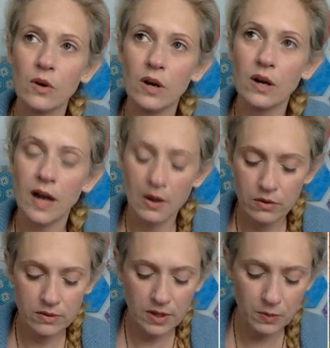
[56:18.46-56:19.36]
how
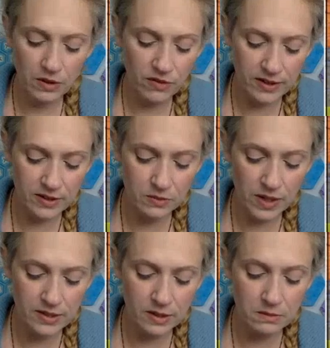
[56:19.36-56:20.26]
can we affect in
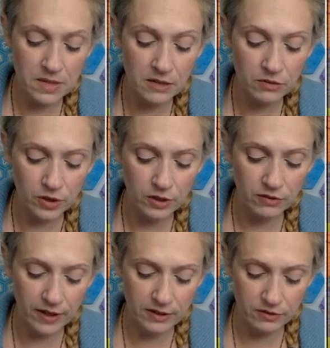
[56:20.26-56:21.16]
ways that are meaningful and
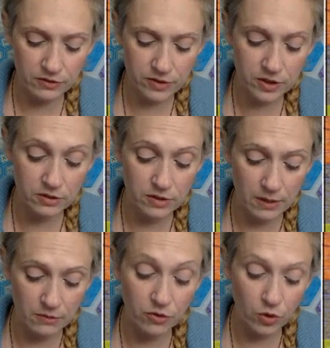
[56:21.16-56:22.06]
effective to them,
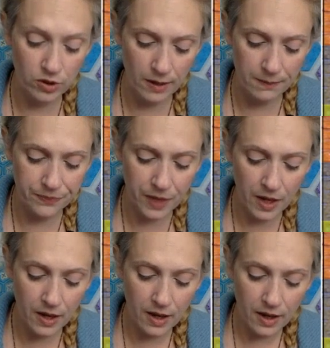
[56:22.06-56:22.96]
for them.
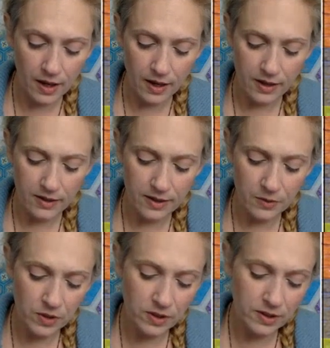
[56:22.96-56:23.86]
And
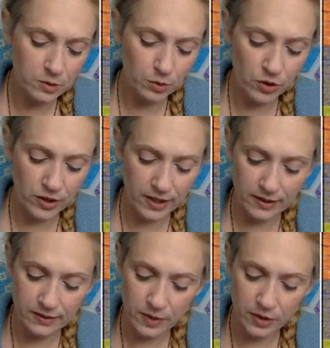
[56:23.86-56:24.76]
we're exploring.
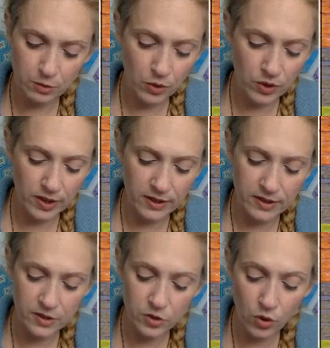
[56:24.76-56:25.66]

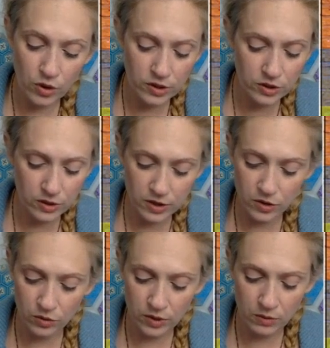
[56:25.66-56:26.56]
Discord is
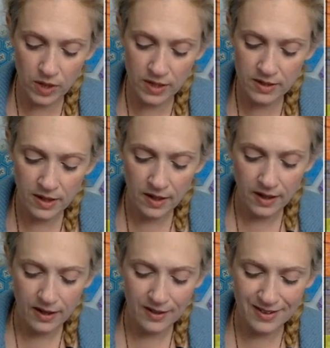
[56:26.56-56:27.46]
only one.
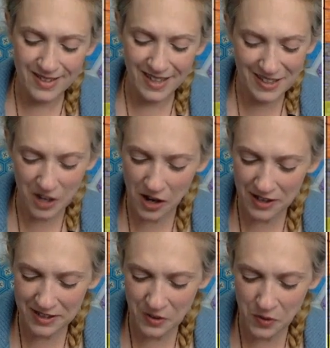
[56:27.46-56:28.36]
I think TikTok
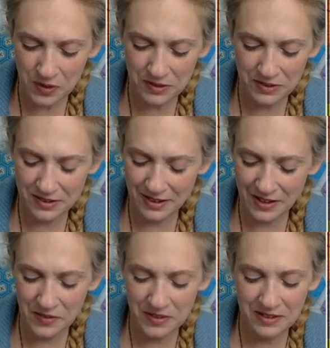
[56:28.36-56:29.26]
is a whole other thing
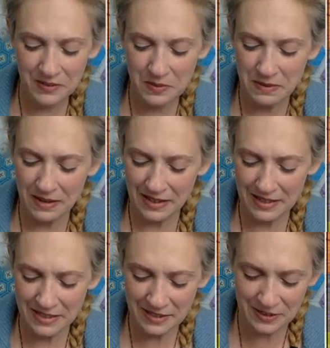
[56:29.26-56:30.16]
out there that we might get
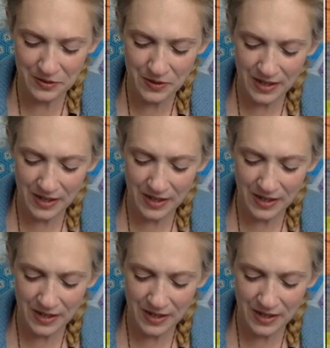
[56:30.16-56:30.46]
into.